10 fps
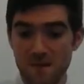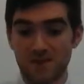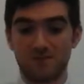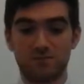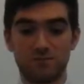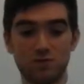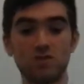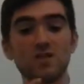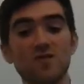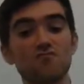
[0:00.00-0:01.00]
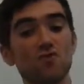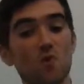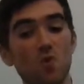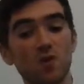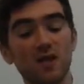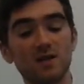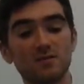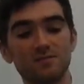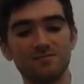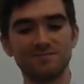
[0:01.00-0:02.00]
So that's another
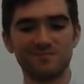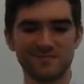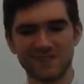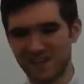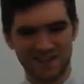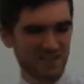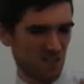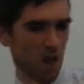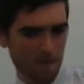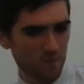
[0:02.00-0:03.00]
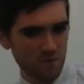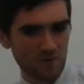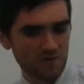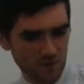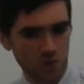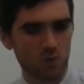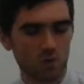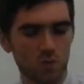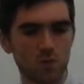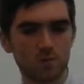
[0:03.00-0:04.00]
sample. 3rd
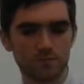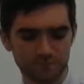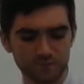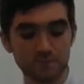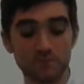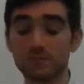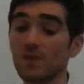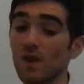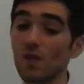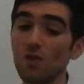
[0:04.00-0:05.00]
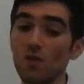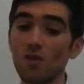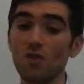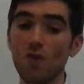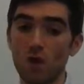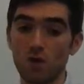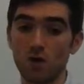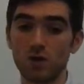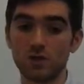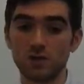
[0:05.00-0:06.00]
sheet paper is all
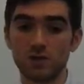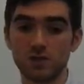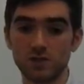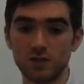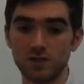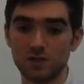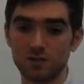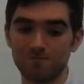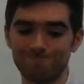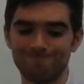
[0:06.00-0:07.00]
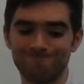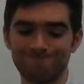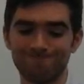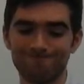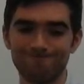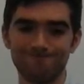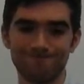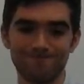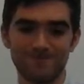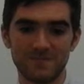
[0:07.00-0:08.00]
the different stages
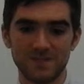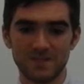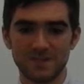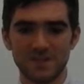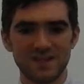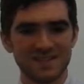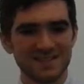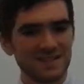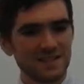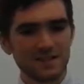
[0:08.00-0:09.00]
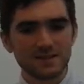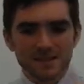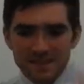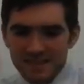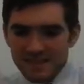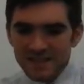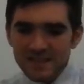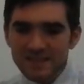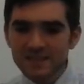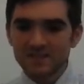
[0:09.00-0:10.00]
of time recording and what
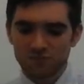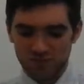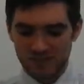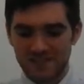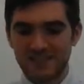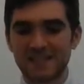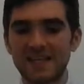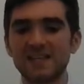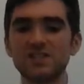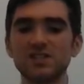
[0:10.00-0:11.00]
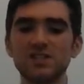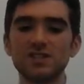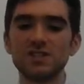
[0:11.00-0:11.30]
types of work